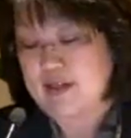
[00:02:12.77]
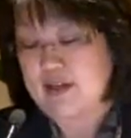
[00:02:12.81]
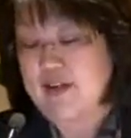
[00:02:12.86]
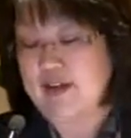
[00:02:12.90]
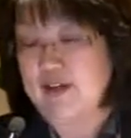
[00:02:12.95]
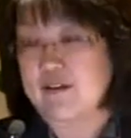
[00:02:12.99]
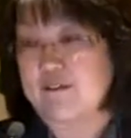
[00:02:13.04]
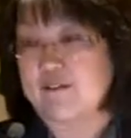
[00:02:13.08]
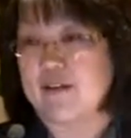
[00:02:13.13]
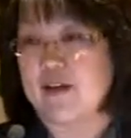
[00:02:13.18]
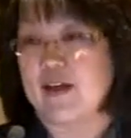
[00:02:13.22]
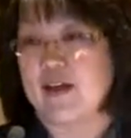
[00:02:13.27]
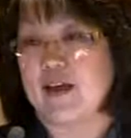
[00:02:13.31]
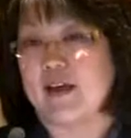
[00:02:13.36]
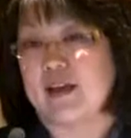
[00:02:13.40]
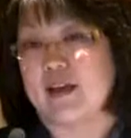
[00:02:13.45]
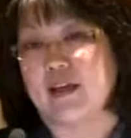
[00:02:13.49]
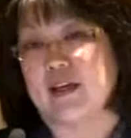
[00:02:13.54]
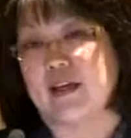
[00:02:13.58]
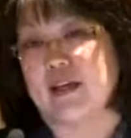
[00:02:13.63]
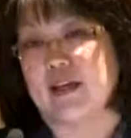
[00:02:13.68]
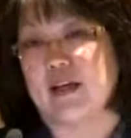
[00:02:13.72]
If
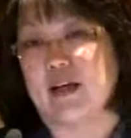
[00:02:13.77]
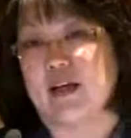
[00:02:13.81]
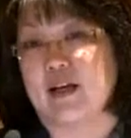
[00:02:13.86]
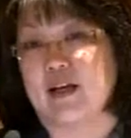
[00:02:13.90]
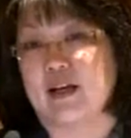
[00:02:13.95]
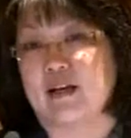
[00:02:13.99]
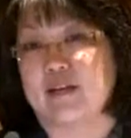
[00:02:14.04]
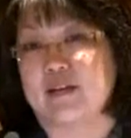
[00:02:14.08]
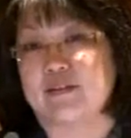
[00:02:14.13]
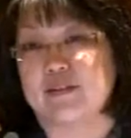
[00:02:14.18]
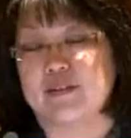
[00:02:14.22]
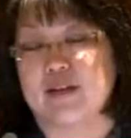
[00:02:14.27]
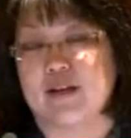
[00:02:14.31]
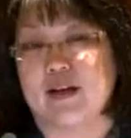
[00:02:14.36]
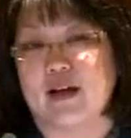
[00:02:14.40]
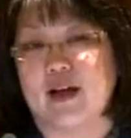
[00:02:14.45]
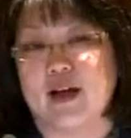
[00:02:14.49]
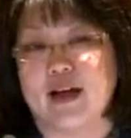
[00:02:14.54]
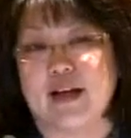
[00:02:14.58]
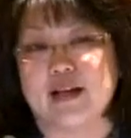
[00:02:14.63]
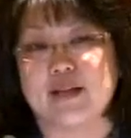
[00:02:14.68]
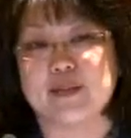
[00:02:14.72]
any of the
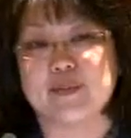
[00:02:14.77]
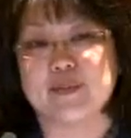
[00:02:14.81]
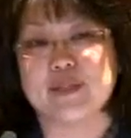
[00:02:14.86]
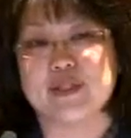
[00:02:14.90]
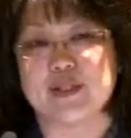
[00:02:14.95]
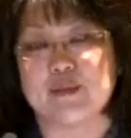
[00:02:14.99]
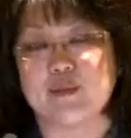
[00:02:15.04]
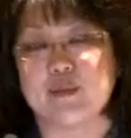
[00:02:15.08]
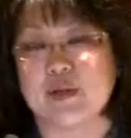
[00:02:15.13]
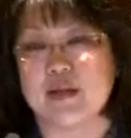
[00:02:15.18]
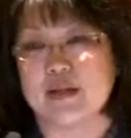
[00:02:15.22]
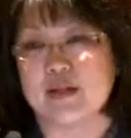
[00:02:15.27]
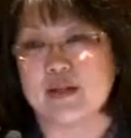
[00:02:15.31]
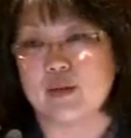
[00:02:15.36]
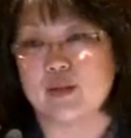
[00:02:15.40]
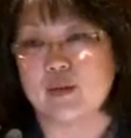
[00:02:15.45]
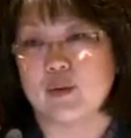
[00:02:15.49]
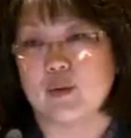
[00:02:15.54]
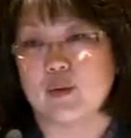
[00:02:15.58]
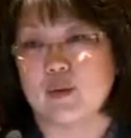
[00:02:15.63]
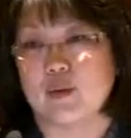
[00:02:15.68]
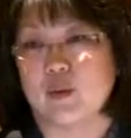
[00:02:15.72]
items submitted
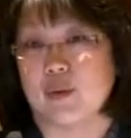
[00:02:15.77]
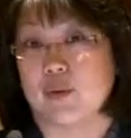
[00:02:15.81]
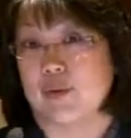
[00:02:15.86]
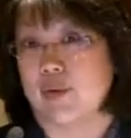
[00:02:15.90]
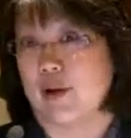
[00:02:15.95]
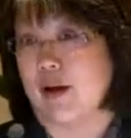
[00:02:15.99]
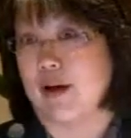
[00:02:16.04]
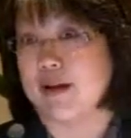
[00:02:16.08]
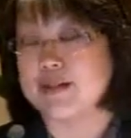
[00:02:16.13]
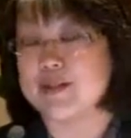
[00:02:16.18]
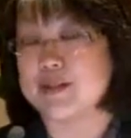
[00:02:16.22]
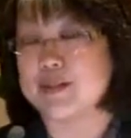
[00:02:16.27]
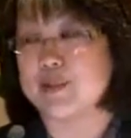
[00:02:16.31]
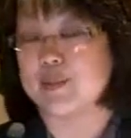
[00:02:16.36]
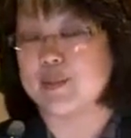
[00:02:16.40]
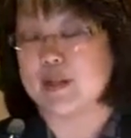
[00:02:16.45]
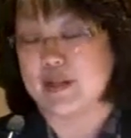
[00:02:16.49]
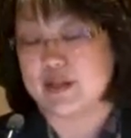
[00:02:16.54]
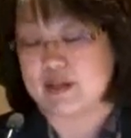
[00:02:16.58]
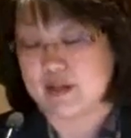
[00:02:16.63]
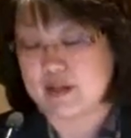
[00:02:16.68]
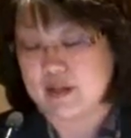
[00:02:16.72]
or not
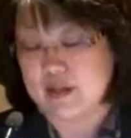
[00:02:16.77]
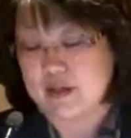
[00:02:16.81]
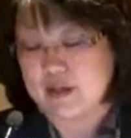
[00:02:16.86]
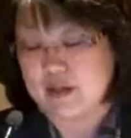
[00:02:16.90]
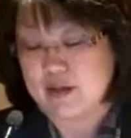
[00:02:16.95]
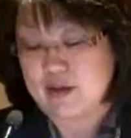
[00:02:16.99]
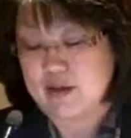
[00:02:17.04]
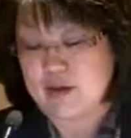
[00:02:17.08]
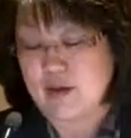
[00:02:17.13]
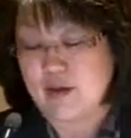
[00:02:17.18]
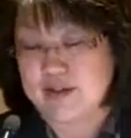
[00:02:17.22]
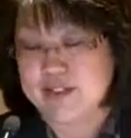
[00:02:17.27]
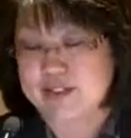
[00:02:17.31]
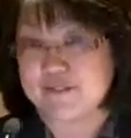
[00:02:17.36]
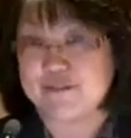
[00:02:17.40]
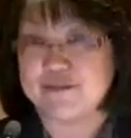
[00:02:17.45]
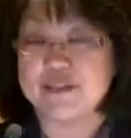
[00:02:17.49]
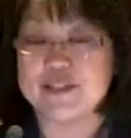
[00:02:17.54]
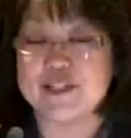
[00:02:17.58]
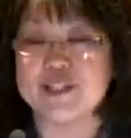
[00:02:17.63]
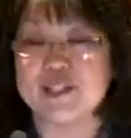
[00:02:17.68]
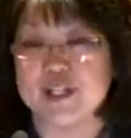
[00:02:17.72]
submitted are
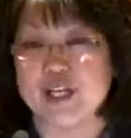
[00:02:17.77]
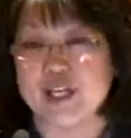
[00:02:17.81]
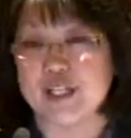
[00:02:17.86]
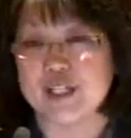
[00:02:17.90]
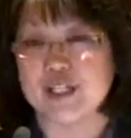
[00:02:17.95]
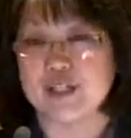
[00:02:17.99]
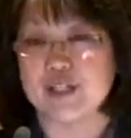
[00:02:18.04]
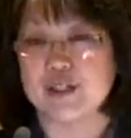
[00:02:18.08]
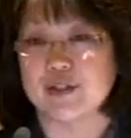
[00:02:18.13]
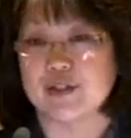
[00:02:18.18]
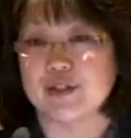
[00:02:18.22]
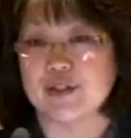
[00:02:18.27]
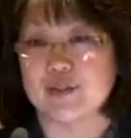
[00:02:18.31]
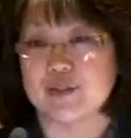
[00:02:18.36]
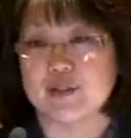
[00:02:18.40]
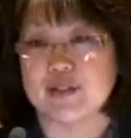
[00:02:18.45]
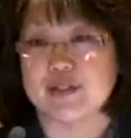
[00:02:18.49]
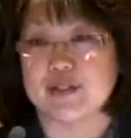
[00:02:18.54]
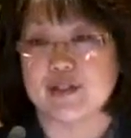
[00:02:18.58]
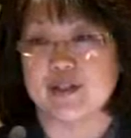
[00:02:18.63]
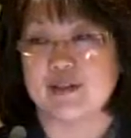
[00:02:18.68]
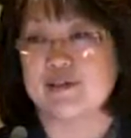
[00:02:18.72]
deficient, you'll
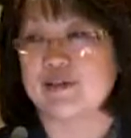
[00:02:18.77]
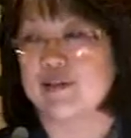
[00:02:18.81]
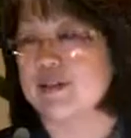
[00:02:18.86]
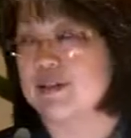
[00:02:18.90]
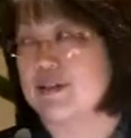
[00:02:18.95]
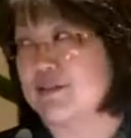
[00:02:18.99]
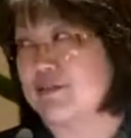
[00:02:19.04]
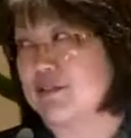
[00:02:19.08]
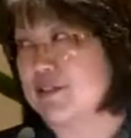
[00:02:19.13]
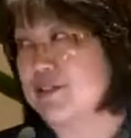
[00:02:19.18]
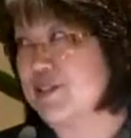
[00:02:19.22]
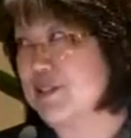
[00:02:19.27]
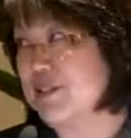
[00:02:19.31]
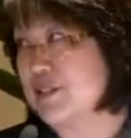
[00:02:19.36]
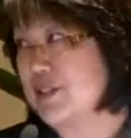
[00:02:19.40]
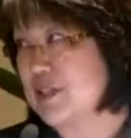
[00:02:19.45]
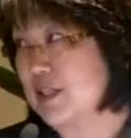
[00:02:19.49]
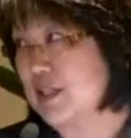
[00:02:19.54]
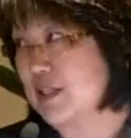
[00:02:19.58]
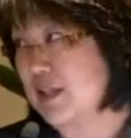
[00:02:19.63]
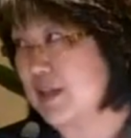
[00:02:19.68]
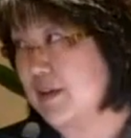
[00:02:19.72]
receive a
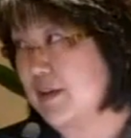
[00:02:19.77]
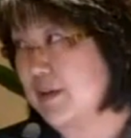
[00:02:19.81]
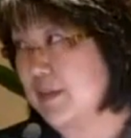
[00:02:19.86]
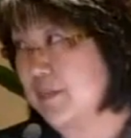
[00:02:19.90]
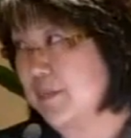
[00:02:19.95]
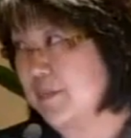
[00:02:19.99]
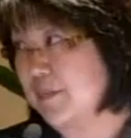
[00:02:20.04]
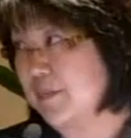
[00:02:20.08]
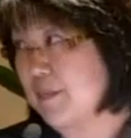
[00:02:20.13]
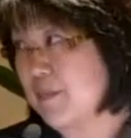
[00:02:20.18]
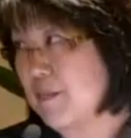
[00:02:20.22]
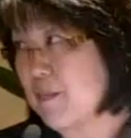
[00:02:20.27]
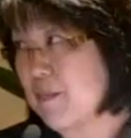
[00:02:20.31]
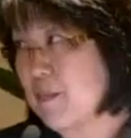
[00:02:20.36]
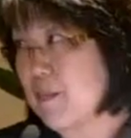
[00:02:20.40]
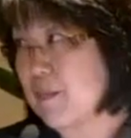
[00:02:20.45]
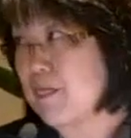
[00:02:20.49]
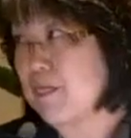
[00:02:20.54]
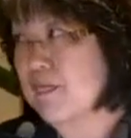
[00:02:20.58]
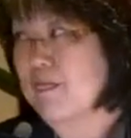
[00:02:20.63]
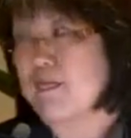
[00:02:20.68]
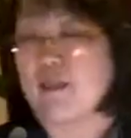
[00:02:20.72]
deficiency letter.
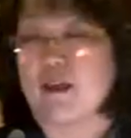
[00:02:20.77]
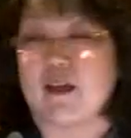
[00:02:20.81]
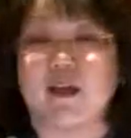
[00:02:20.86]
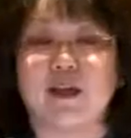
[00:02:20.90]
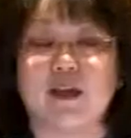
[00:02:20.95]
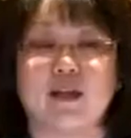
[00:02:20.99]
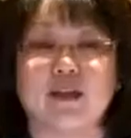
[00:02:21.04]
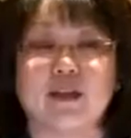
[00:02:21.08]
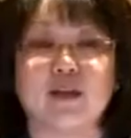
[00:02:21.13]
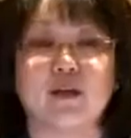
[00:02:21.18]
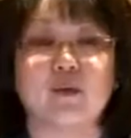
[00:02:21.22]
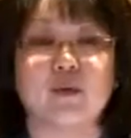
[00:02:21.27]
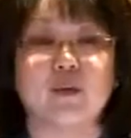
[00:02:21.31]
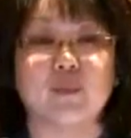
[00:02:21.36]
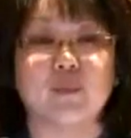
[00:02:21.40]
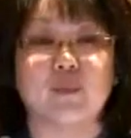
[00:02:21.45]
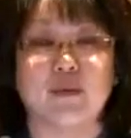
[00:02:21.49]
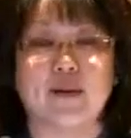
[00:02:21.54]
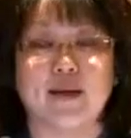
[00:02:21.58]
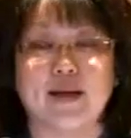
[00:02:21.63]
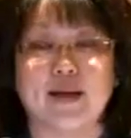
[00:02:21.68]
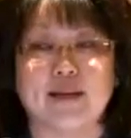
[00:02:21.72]
And it will
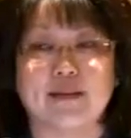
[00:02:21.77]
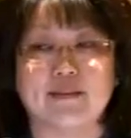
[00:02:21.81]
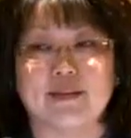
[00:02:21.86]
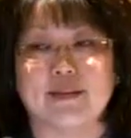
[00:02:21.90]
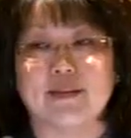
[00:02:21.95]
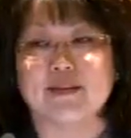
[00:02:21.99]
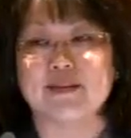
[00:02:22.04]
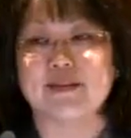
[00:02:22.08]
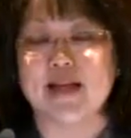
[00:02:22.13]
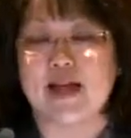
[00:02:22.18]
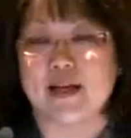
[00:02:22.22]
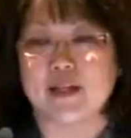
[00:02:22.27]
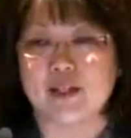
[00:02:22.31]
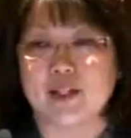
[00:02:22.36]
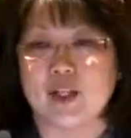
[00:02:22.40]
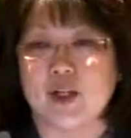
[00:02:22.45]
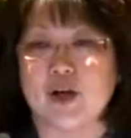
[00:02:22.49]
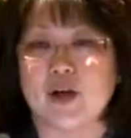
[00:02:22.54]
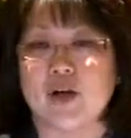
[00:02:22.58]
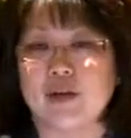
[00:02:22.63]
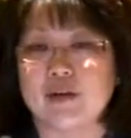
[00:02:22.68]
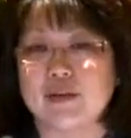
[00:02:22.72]
point out the exact
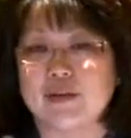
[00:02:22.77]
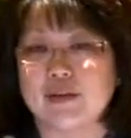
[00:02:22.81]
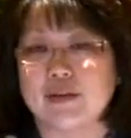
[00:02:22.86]
law